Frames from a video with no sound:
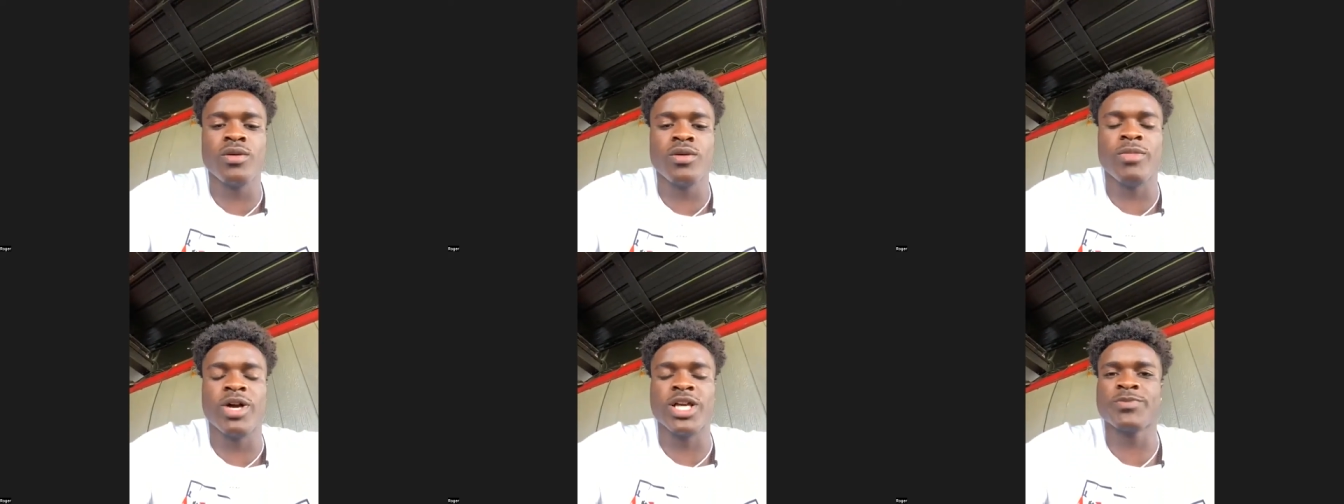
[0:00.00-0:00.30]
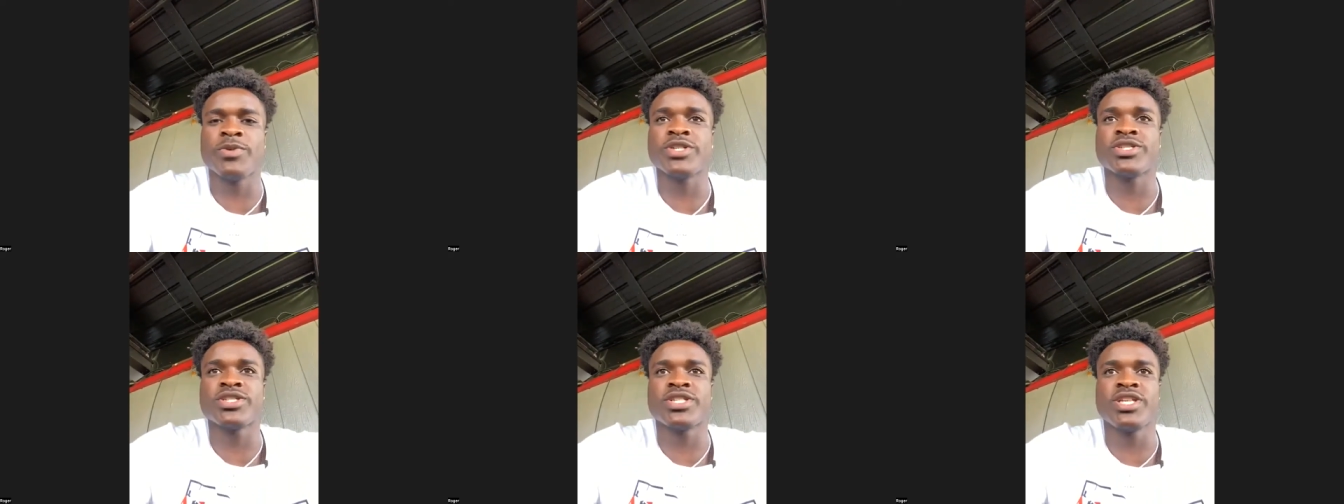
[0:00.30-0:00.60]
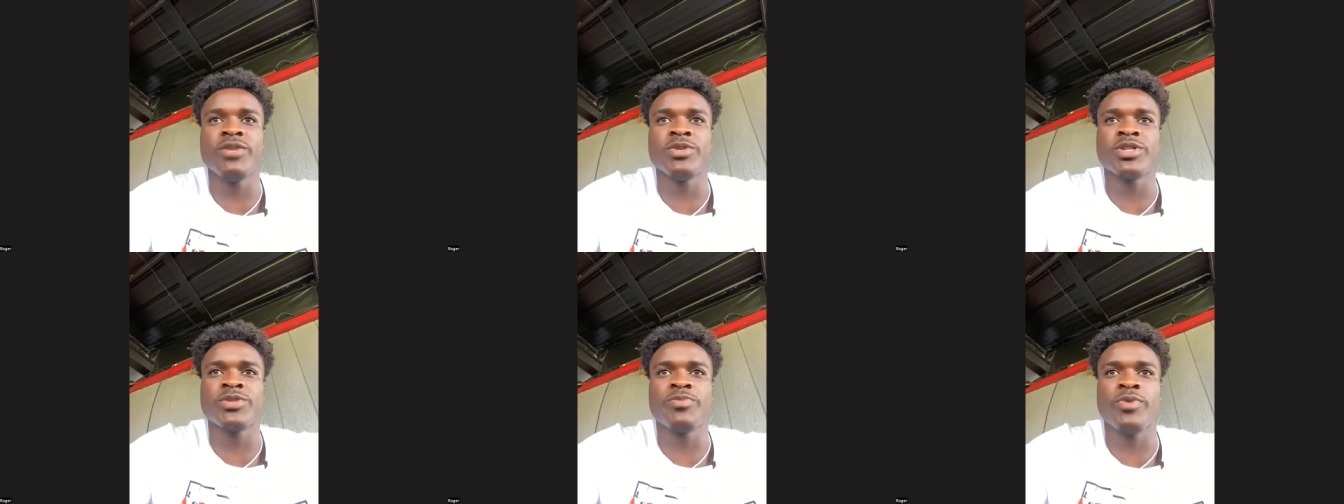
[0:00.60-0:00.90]
My special
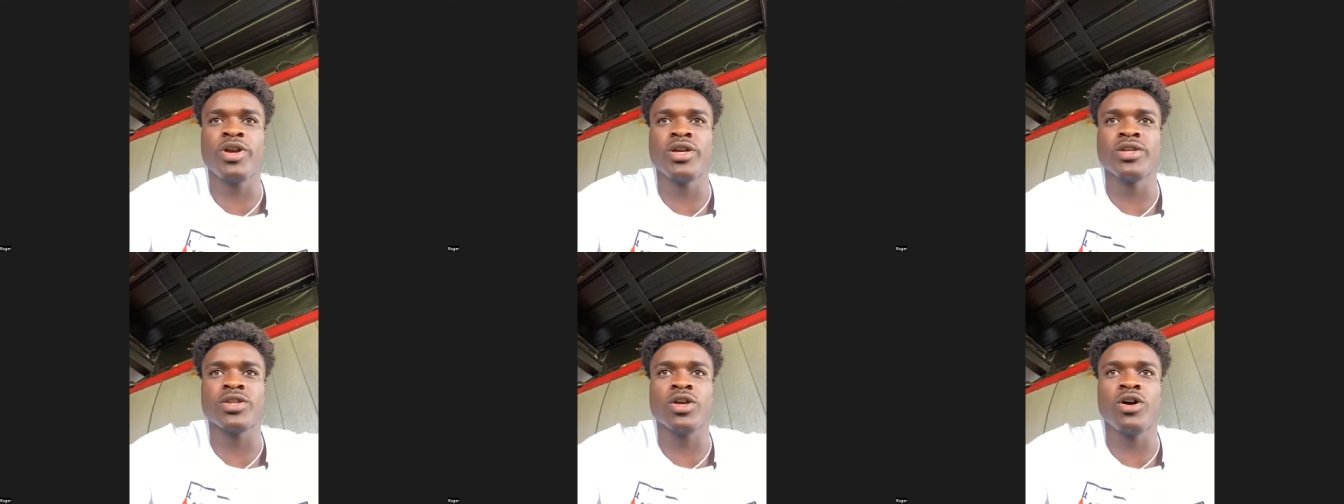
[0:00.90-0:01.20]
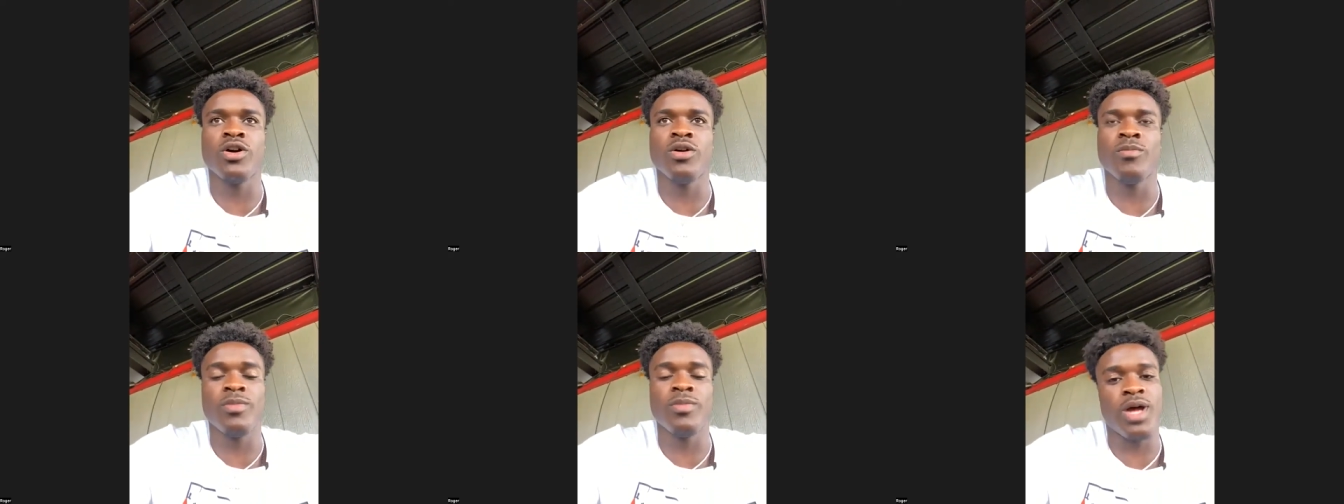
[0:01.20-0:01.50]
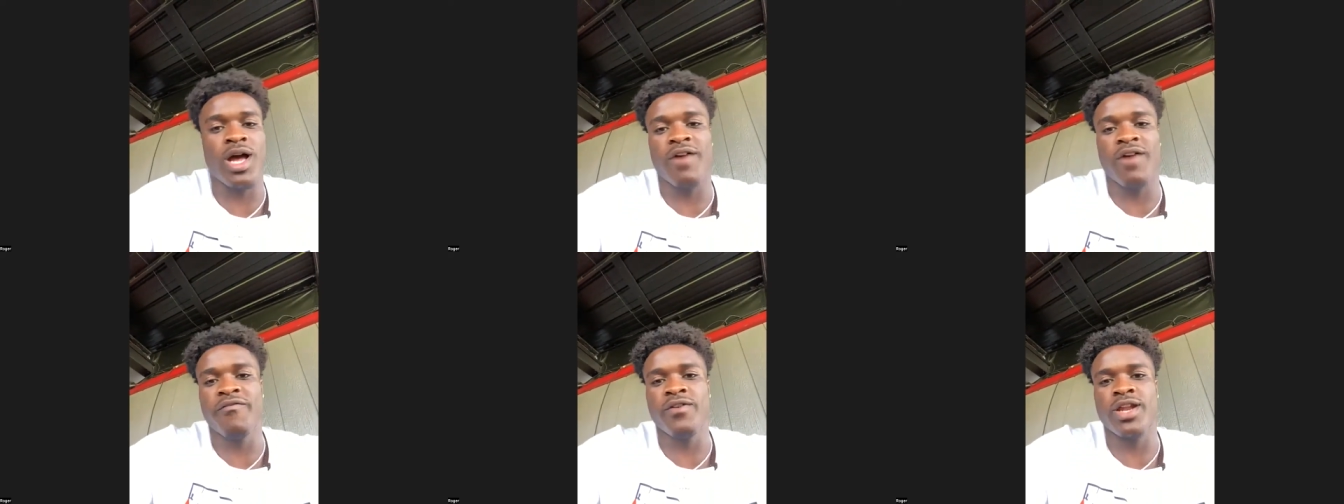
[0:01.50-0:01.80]
team experience, I
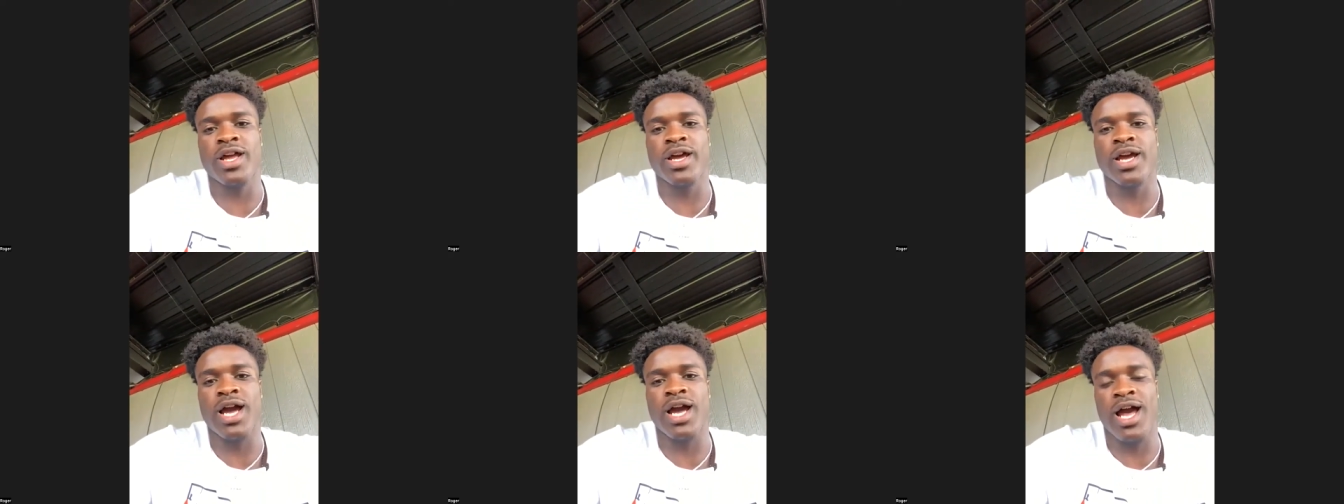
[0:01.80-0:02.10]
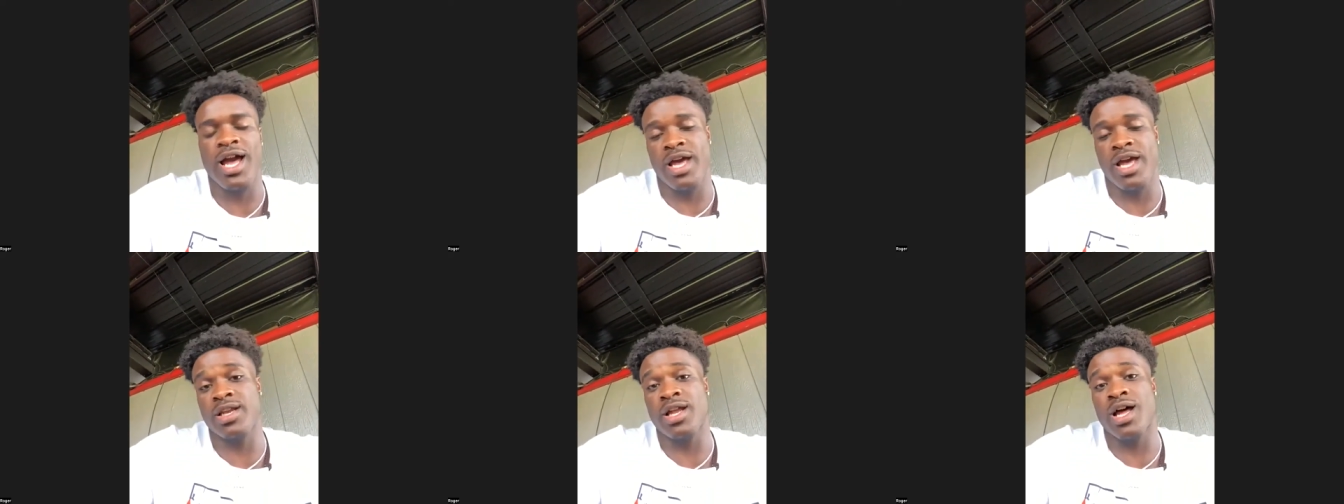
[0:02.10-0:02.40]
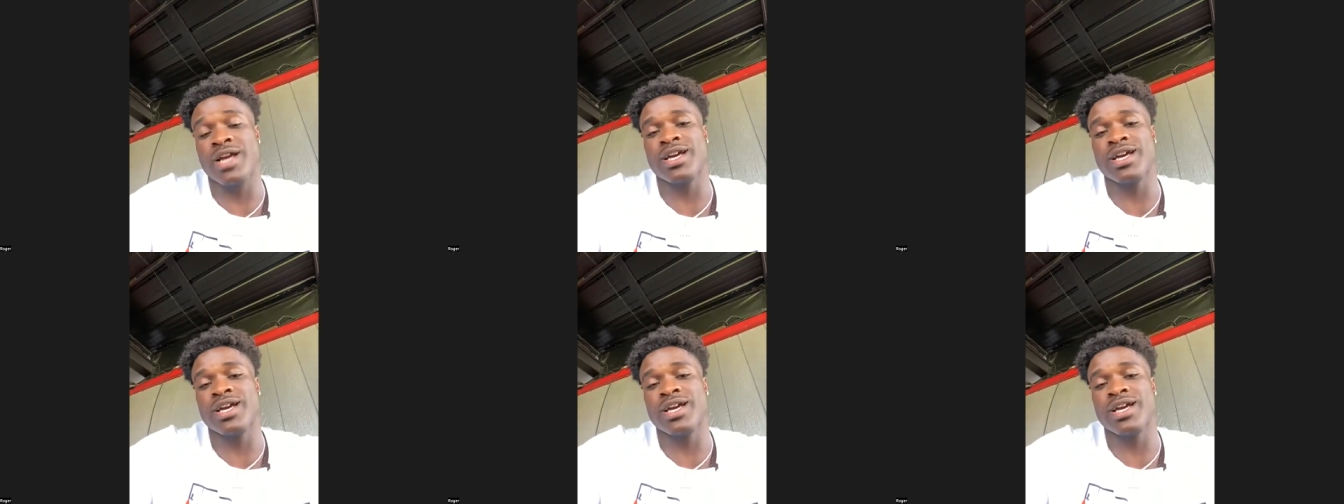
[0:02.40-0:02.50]
feel like I